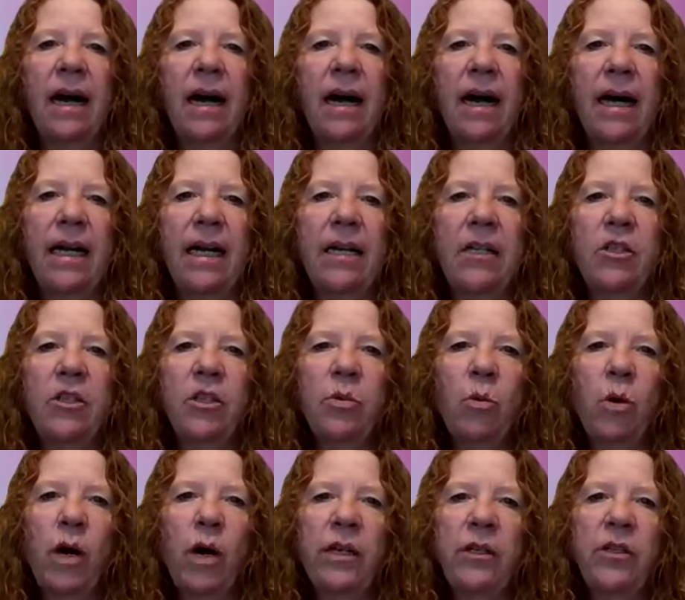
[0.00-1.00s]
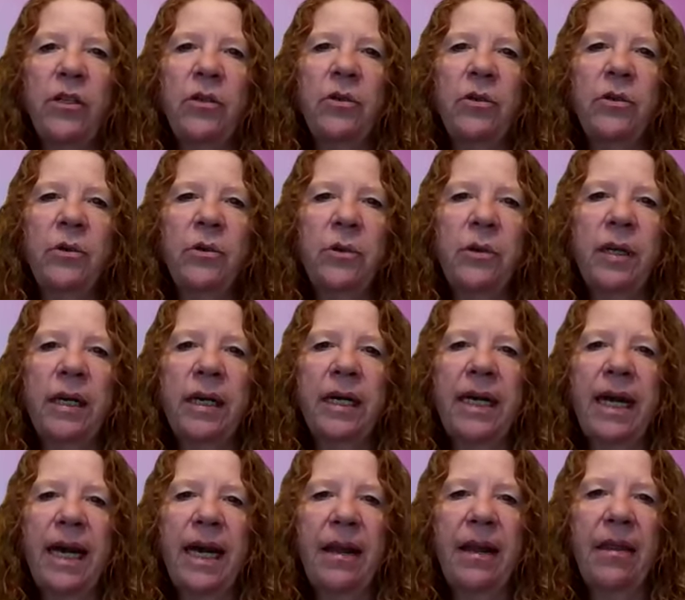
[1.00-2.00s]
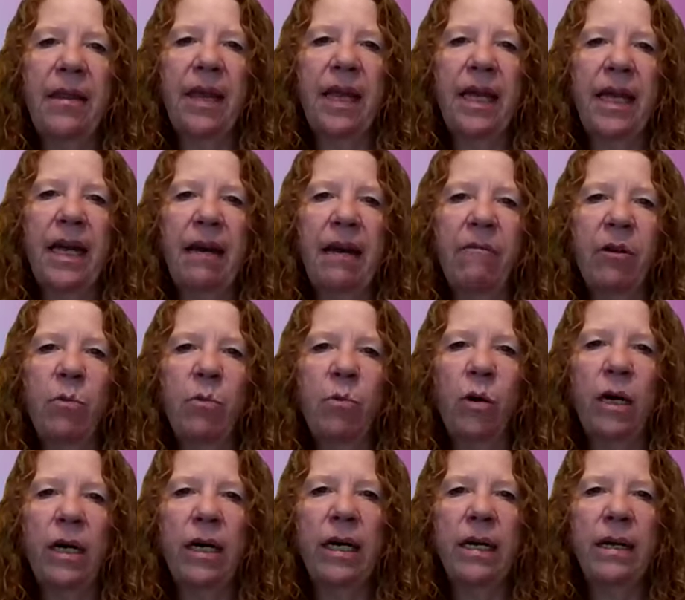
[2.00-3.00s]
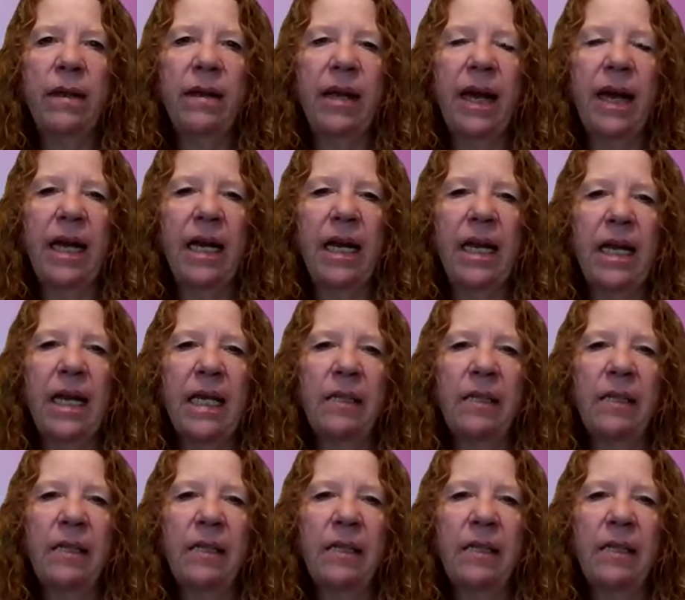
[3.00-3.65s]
I just want to again thank everyone that